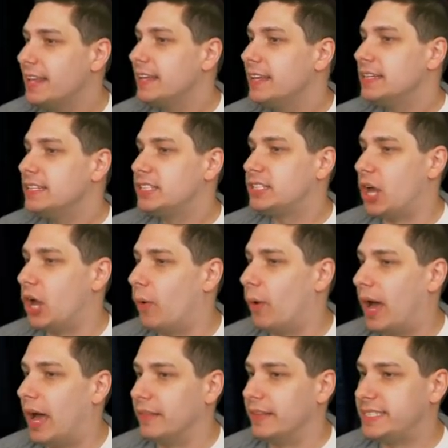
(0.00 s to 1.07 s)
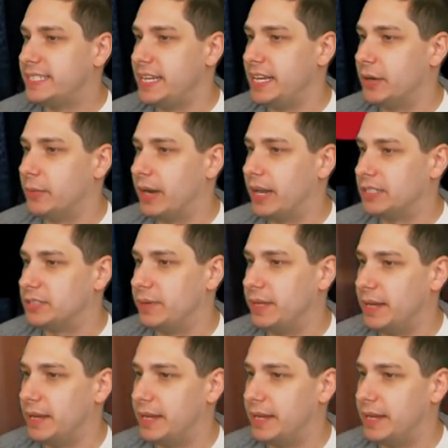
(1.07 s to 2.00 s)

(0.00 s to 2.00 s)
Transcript: So uh, let's see here what else we can get